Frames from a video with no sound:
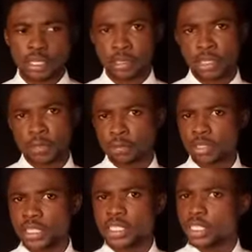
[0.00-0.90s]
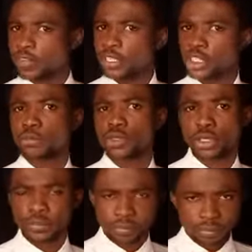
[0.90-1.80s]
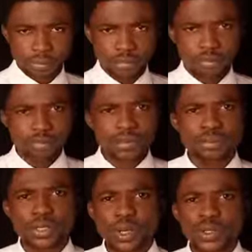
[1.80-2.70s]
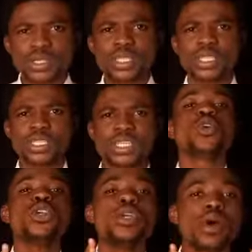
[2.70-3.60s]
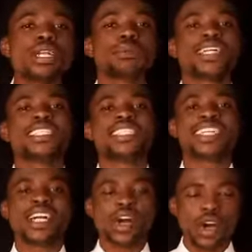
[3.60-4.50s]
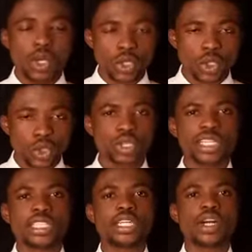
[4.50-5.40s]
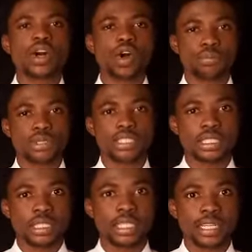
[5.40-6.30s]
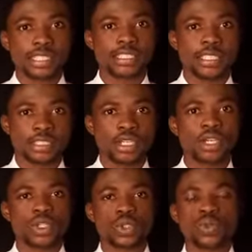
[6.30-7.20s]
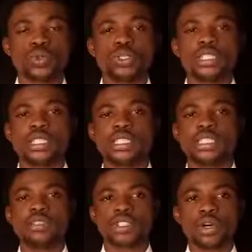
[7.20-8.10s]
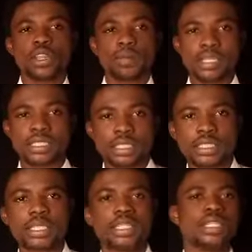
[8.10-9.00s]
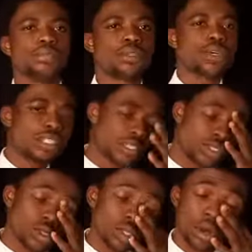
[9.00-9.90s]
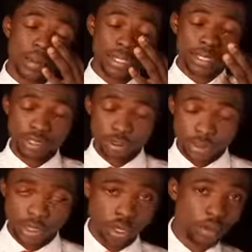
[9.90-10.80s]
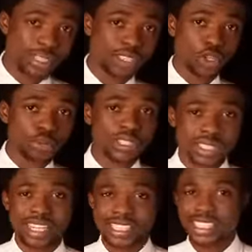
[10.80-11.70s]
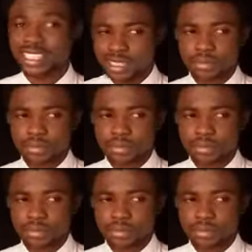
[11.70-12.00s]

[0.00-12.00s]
Now, it is very cheap to run because only one party solely operates in that state. So there is no other party because there is only one party that operates in that state.